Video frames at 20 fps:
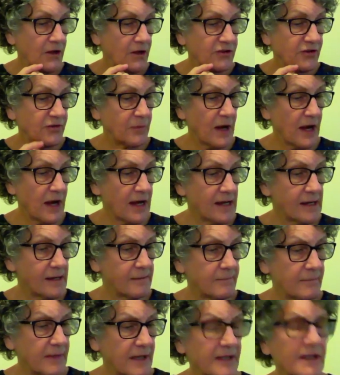So
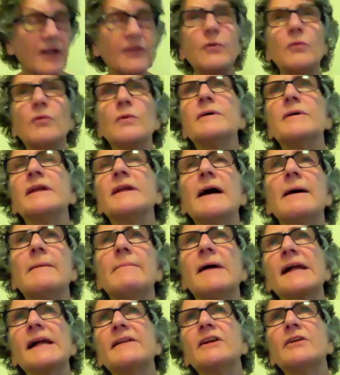another woman,
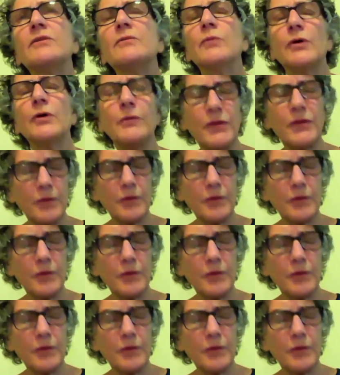I didn't work with